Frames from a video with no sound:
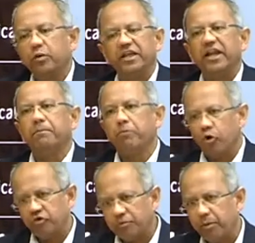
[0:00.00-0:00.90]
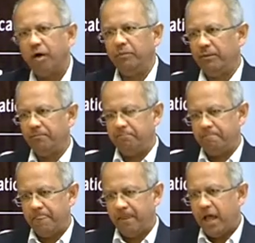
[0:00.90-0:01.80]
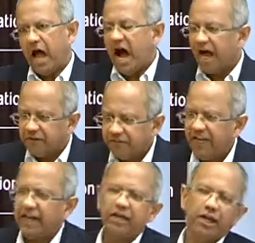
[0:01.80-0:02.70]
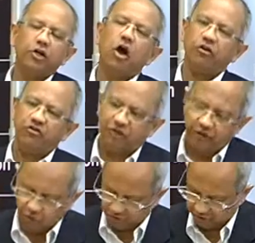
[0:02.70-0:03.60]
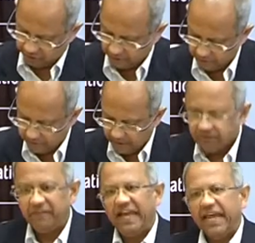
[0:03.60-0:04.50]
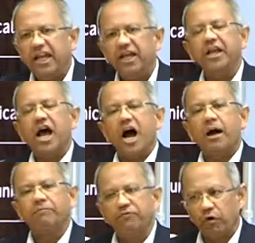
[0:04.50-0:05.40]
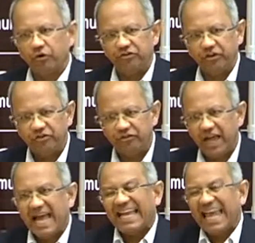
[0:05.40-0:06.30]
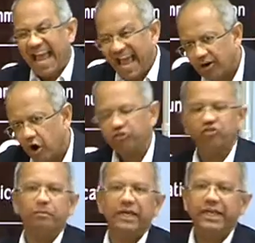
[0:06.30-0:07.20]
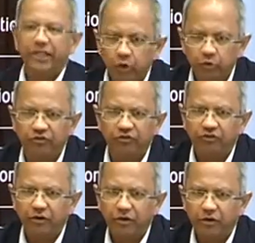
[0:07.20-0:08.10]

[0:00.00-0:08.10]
with an important problem. Under the Indian Constitution, the Indian armed forces cannot be used